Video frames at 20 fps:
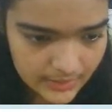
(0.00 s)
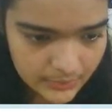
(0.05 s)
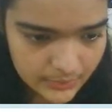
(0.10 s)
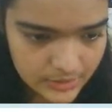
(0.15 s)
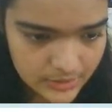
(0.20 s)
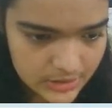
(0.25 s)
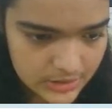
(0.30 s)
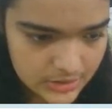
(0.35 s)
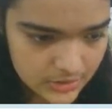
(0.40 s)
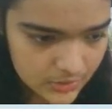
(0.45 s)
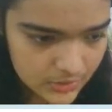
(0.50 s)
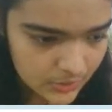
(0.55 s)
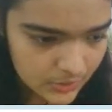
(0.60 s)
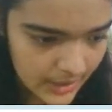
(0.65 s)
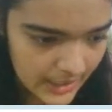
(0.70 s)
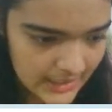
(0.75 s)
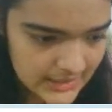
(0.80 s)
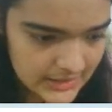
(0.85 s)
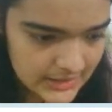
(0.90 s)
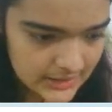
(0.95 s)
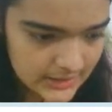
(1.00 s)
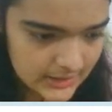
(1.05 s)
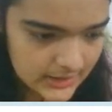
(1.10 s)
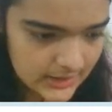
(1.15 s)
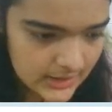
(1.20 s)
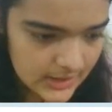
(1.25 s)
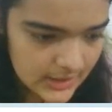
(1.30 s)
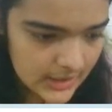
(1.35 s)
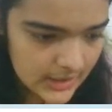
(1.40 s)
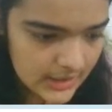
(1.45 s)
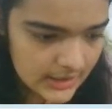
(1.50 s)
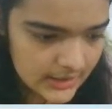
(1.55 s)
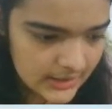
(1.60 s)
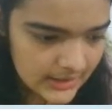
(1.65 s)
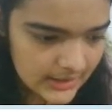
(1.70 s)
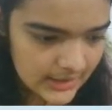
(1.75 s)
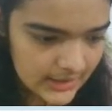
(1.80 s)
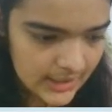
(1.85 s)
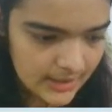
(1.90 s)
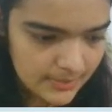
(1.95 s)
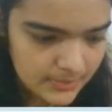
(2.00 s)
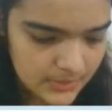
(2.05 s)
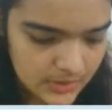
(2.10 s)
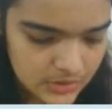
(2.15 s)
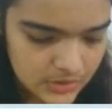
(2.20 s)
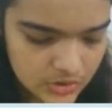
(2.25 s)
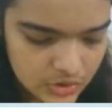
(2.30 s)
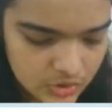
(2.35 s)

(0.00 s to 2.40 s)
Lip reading: We'll just go right here, rename this